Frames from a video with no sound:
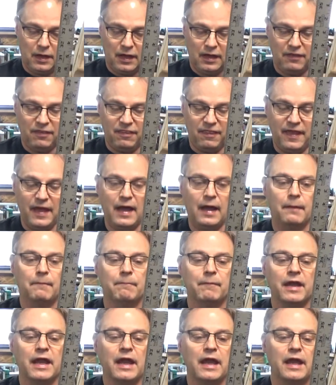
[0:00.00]
And that
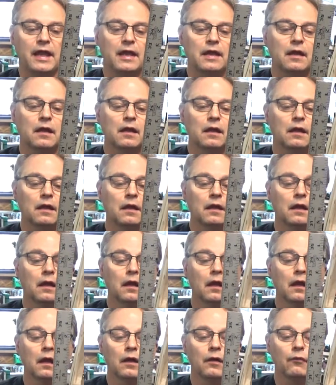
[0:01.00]
may
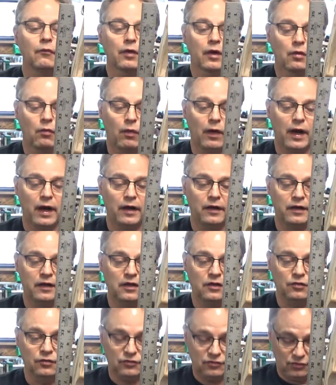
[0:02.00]
require
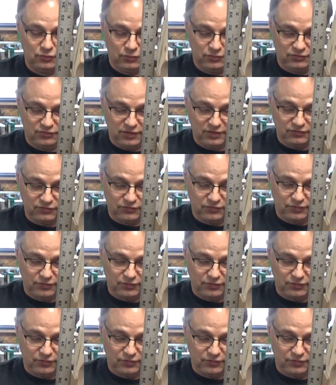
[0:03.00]
you to adjust